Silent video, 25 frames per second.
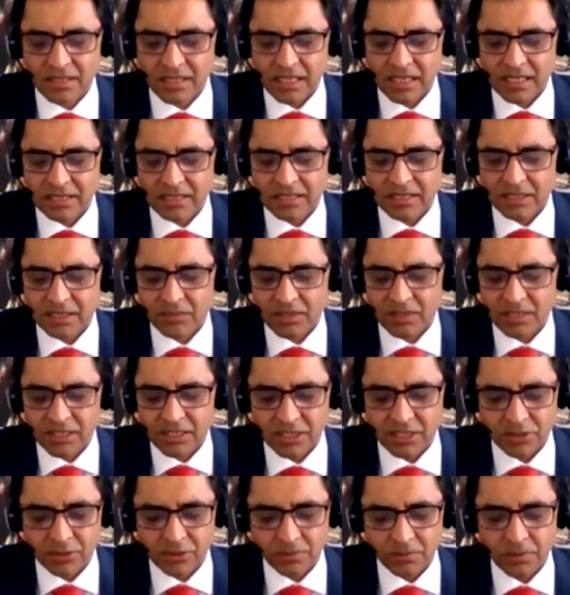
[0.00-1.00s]
as they will
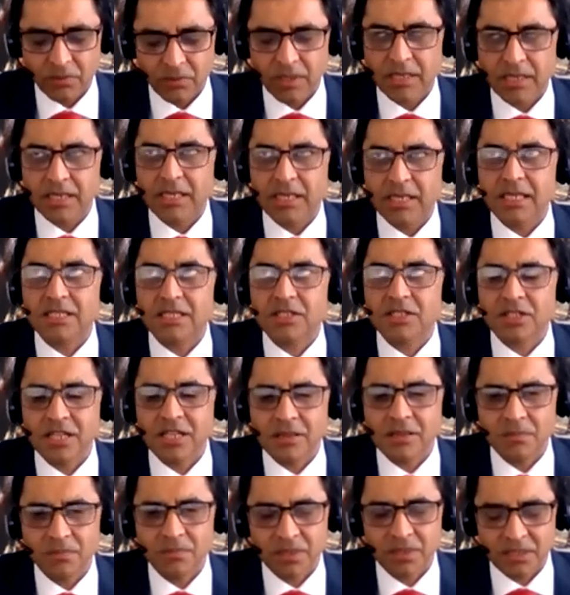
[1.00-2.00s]
need to provide extreme